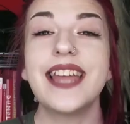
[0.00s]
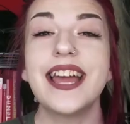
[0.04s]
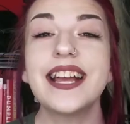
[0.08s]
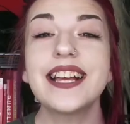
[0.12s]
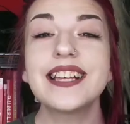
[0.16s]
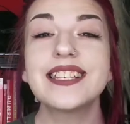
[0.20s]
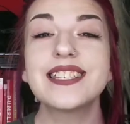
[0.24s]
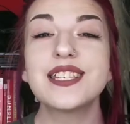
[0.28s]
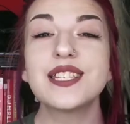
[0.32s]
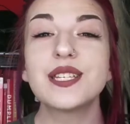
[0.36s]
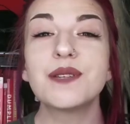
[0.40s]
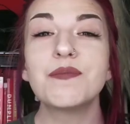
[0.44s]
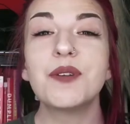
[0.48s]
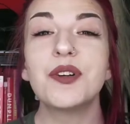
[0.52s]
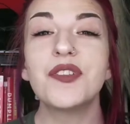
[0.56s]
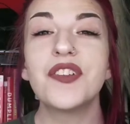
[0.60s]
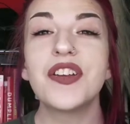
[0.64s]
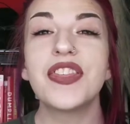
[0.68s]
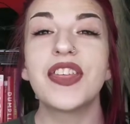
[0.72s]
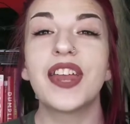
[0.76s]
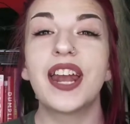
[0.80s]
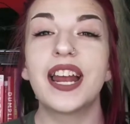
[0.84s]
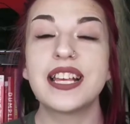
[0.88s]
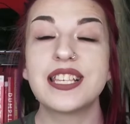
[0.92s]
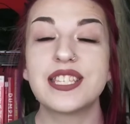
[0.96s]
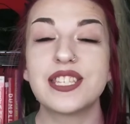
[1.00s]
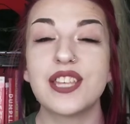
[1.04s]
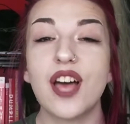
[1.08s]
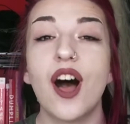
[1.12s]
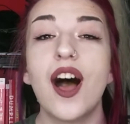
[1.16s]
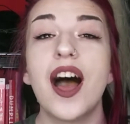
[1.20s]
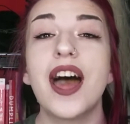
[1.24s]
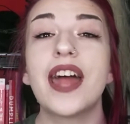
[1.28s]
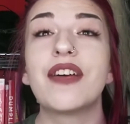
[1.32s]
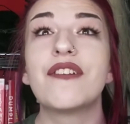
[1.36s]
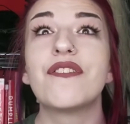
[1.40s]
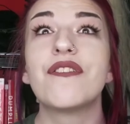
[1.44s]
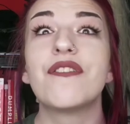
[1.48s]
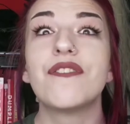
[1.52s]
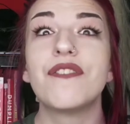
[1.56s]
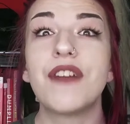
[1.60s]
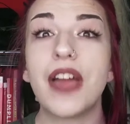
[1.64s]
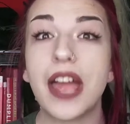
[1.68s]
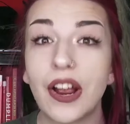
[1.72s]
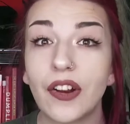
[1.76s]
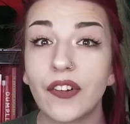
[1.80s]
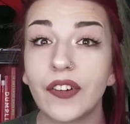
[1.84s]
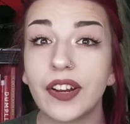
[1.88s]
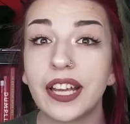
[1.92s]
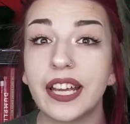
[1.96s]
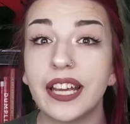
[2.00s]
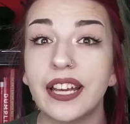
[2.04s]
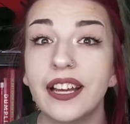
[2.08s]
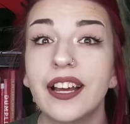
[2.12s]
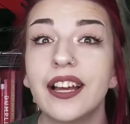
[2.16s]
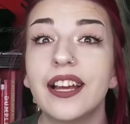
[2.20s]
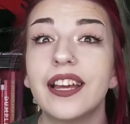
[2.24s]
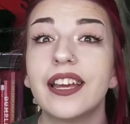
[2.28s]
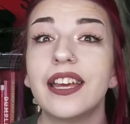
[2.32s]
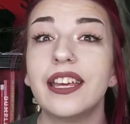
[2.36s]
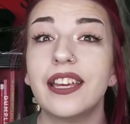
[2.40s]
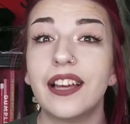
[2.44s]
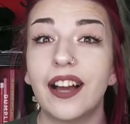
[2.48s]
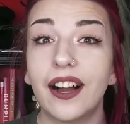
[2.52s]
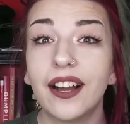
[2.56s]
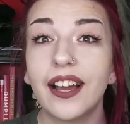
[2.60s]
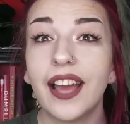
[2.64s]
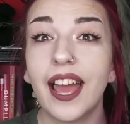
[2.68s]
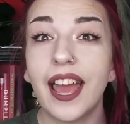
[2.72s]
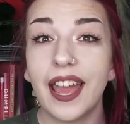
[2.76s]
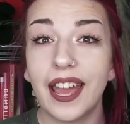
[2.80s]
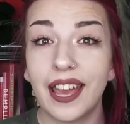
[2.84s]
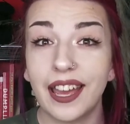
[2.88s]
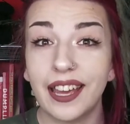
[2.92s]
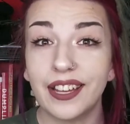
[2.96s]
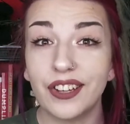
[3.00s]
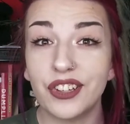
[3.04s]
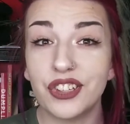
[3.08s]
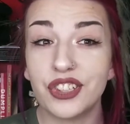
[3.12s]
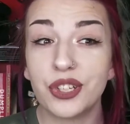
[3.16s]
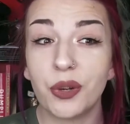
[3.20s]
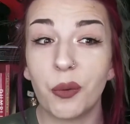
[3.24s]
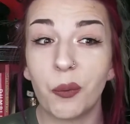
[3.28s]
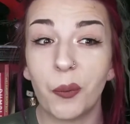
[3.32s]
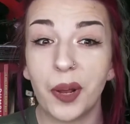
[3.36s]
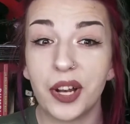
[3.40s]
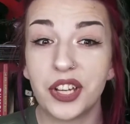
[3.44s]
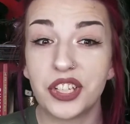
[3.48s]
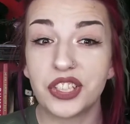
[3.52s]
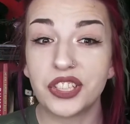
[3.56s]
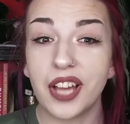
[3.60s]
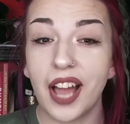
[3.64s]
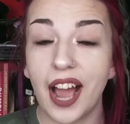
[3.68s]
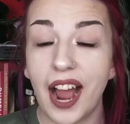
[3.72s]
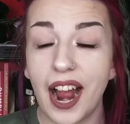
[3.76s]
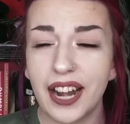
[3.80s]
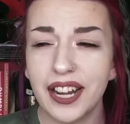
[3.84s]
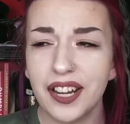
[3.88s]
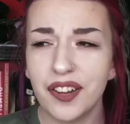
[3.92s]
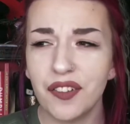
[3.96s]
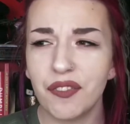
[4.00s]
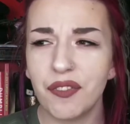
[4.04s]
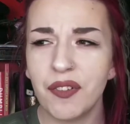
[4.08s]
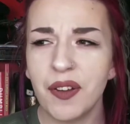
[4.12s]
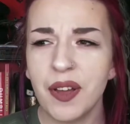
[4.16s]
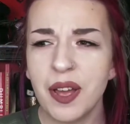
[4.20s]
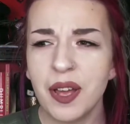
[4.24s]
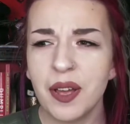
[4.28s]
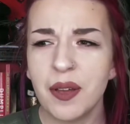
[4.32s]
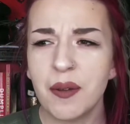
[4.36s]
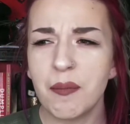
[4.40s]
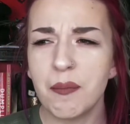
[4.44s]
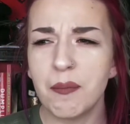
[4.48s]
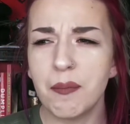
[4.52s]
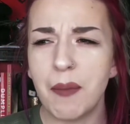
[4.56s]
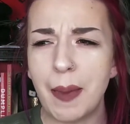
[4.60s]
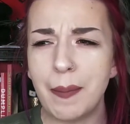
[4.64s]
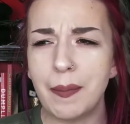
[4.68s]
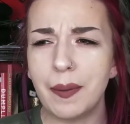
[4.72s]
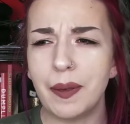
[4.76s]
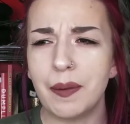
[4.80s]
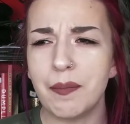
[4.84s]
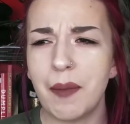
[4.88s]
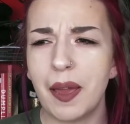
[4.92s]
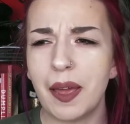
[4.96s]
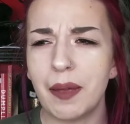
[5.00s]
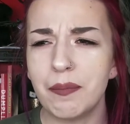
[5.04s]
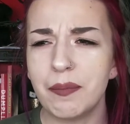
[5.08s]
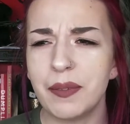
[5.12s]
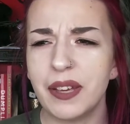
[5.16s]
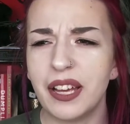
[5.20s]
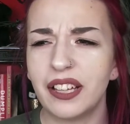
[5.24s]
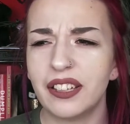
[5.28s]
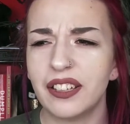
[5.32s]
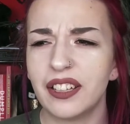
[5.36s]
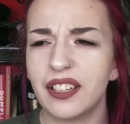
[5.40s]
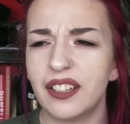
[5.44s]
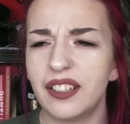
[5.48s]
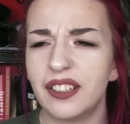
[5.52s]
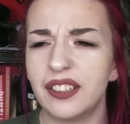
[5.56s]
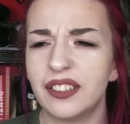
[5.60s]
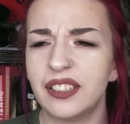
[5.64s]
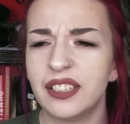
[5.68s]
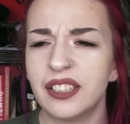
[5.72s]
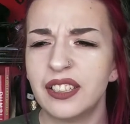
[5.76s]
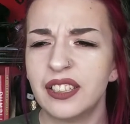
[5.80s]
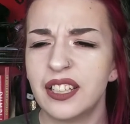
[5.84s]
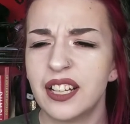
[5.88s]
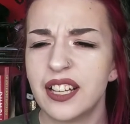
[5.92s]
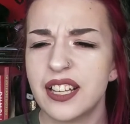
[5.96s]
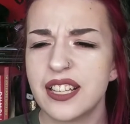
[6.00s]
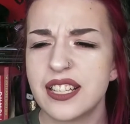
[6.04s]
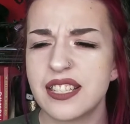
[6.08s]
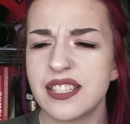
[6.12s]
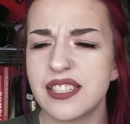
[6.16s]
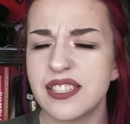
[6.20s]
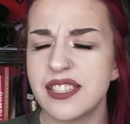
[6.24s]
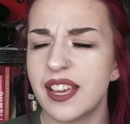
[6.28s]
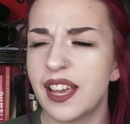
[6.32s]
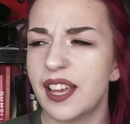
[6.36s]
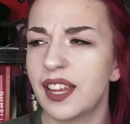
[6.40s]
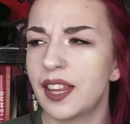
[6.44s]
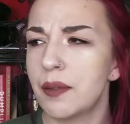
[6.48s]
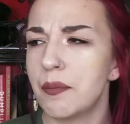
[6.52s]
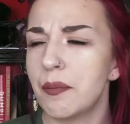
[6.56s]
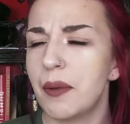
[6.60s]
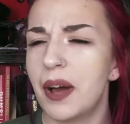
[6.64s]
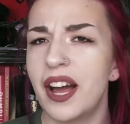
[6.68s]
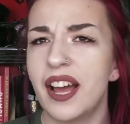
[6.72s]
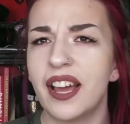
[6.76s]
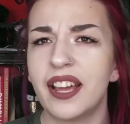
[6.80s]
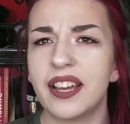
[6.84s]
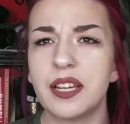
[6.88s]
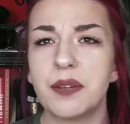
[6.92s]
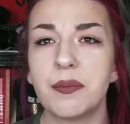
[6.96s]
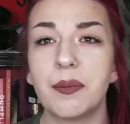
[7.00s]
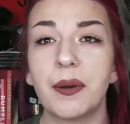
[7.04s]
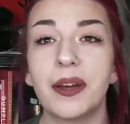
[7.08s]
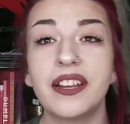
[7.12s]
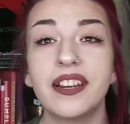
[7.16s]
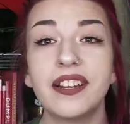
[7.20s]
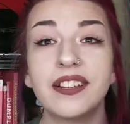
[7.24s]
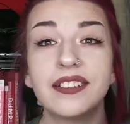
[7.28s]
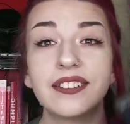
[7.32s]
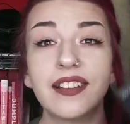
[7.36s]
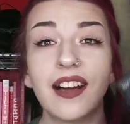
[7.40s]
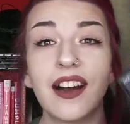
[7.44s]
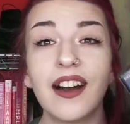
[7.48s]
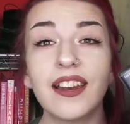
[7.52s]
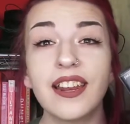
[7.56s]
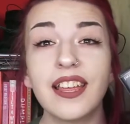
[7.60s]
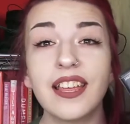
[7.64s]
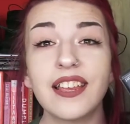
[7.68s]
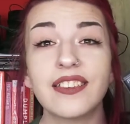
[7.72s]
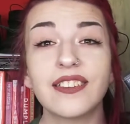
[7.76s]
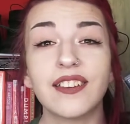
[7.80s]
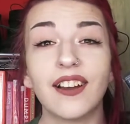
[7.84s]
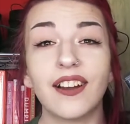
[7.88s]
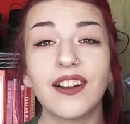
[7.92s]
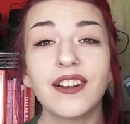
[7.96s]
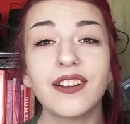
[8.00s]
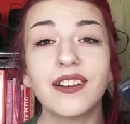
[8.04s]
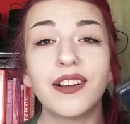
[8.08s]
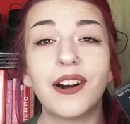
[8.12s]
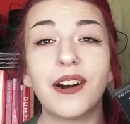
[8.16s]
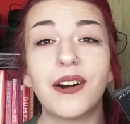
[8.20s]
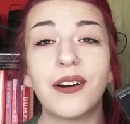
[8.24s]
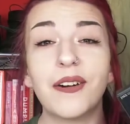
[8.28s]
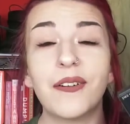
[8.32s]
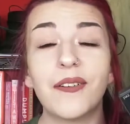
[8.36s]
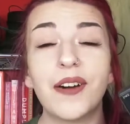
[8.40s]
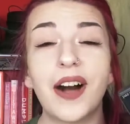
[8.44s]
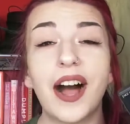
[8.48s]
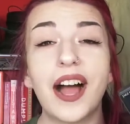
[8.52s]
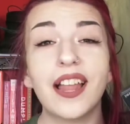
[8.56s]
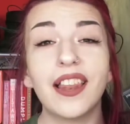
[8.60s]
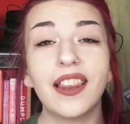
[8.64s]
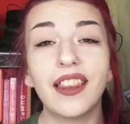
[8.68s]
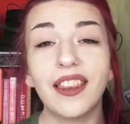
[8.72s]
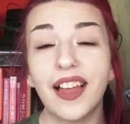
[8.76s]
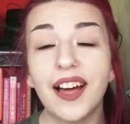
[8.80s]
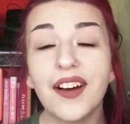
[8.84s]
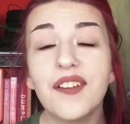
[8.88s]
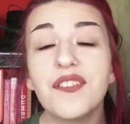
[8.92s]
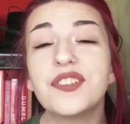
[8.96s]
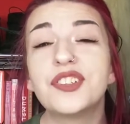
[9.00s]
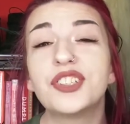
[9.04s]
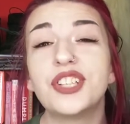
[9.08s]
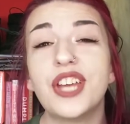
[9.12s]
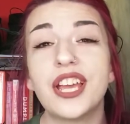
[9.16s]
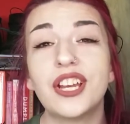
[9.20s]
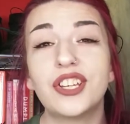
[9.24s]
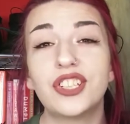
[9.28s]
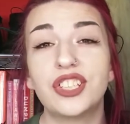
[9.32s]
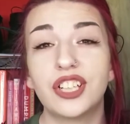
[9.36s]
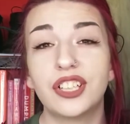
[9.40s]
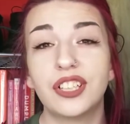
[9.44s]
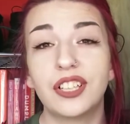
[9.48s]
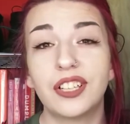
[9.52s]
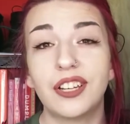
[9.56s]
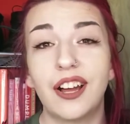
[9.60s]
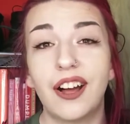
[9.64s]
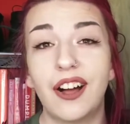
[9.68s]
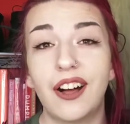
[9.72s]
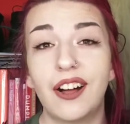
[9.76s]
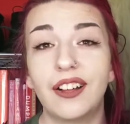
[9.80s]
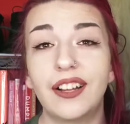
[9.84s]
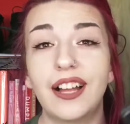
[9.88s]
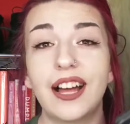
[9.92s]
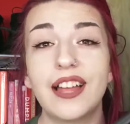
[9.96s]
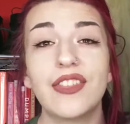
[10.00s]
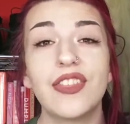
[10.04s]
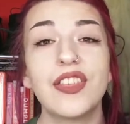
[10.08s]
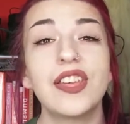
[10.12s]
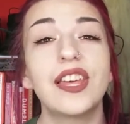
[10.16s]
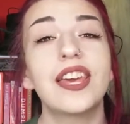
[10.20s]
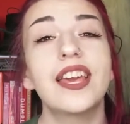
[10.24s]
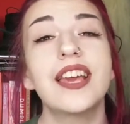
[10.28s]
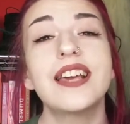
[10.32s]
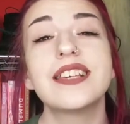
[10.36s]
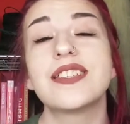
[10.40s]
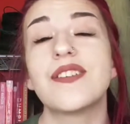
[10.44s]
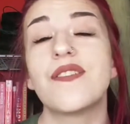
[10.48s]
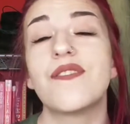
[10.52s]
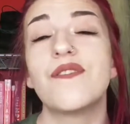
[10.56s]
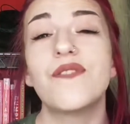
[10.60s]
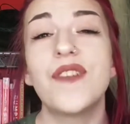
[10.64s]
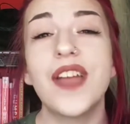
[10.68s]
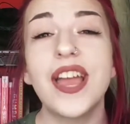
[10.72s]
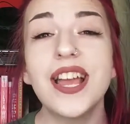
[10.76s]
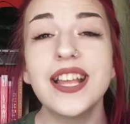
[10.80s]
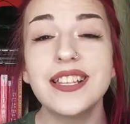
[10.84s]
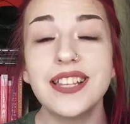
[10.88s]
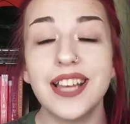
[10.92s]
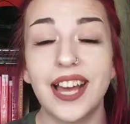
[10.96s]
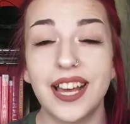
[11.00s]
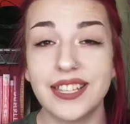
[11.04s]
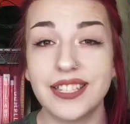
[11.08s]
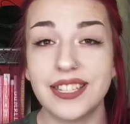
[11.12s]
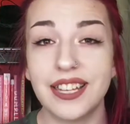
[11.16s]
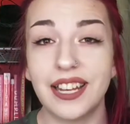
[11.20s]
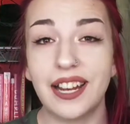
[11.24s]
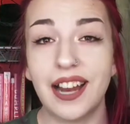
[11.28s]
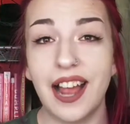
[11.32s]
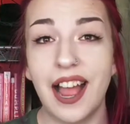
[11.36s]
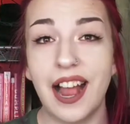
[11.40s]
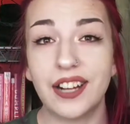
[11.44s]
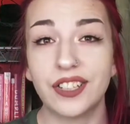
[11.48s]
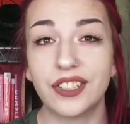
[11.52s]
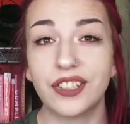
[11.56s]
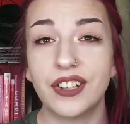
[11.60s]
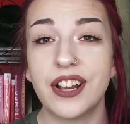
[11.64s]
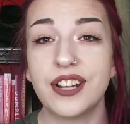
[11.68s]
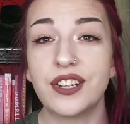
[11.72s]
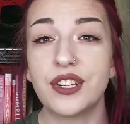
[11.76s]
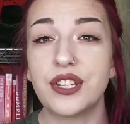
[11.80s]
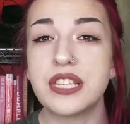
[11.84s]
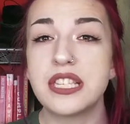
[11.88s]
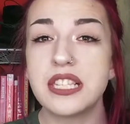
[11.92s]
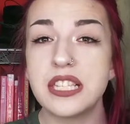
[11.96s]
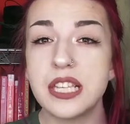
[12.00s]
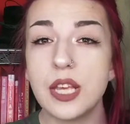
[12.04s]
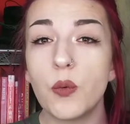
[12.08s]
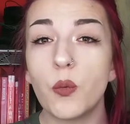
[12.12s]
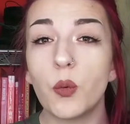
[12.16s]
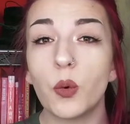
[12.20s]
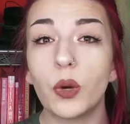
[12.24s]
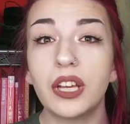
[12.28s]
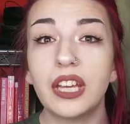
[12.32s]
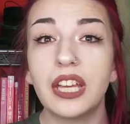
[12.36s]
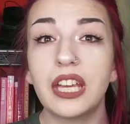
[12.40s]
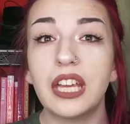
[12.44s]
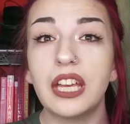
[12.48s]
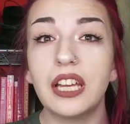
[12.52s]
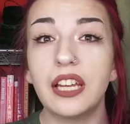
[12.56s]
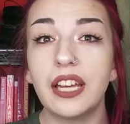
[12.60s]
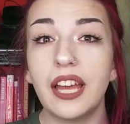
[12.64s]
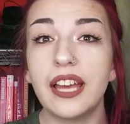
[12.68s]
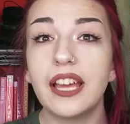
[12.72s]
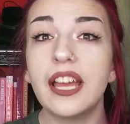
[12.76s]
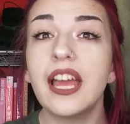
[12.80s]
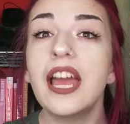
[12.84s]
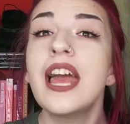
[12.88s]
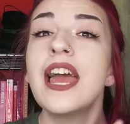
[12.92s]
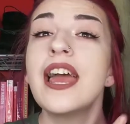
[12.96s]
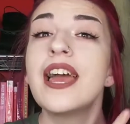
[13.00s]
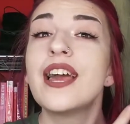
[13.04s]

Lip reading: Next is a movie that I saw at a very young age, which kind of maybe made me a little sick in the mind, but Donnie Darko. I love Jake Gyllenhaal. I think he is a fantastic actor, and to see where he, like,